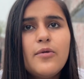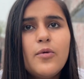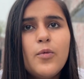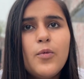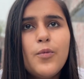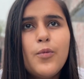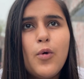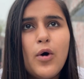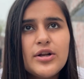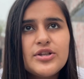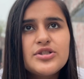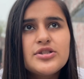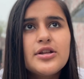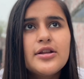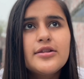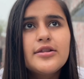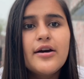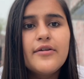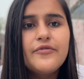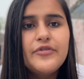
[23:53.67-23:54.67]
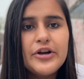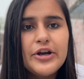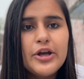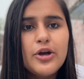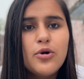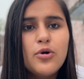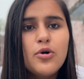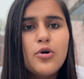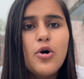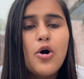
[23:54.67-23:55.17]
watch the
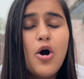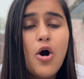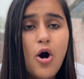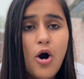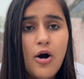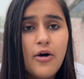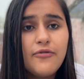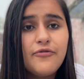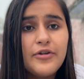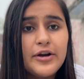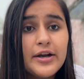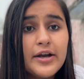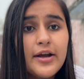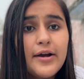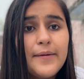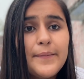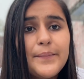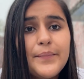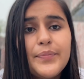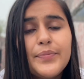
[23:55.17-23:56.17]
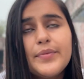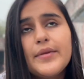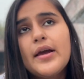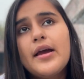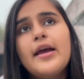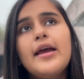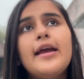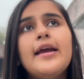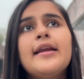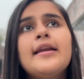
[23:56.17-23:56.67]
video of it
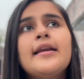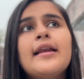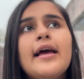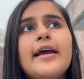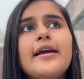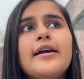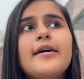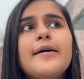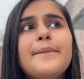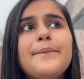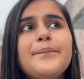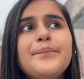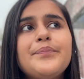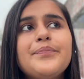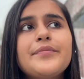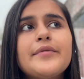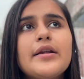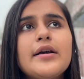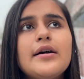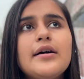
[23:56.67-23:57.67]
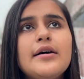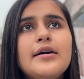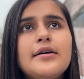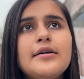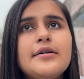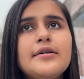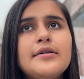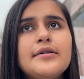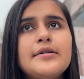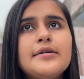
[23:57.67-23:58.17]
in like
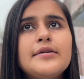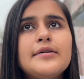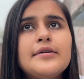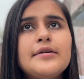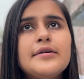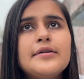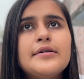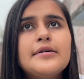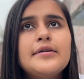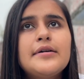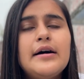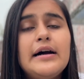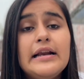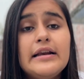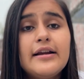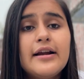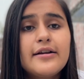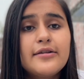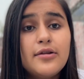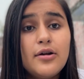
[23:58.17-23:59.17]
I'll get the